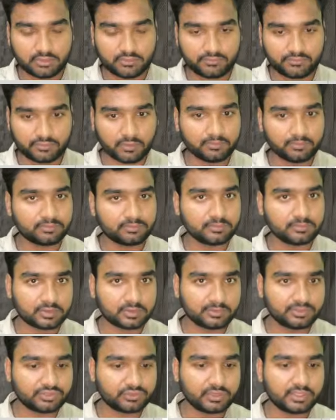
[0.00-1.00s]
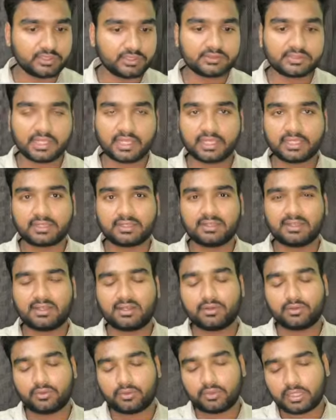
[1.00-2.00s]
from some students like
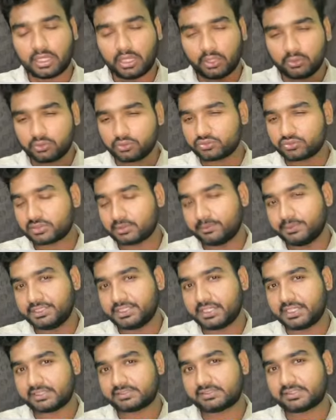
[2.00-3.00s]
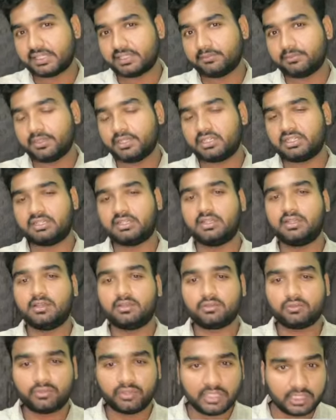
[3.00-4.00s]
how to submit assignment,
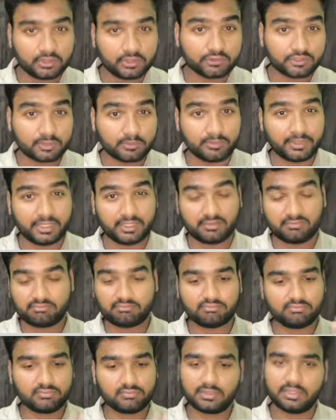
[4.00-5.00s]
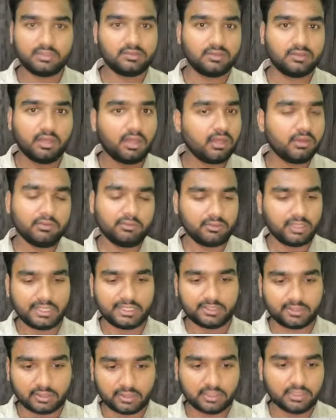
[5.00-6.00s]
where to submit, and
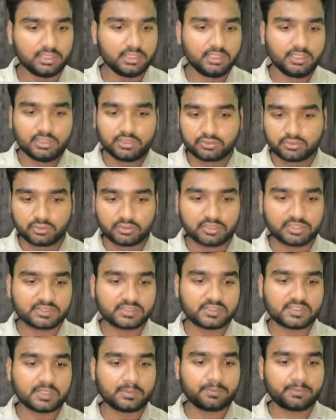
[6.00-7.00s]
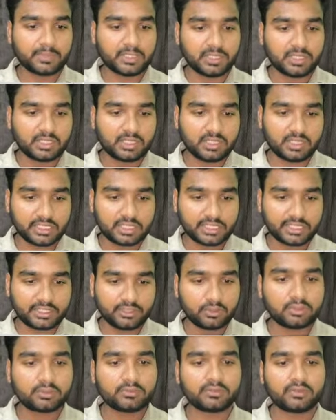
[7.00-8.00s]
all. So this is a
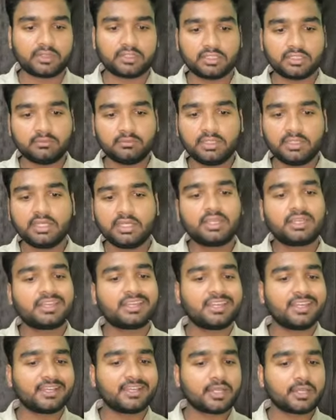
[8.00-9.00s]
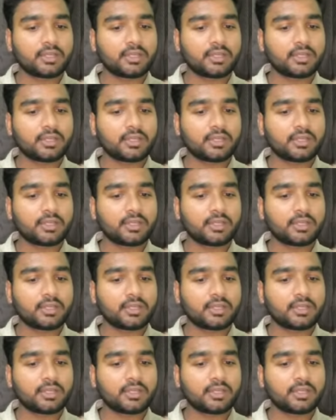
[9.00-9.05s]
note for them. Create a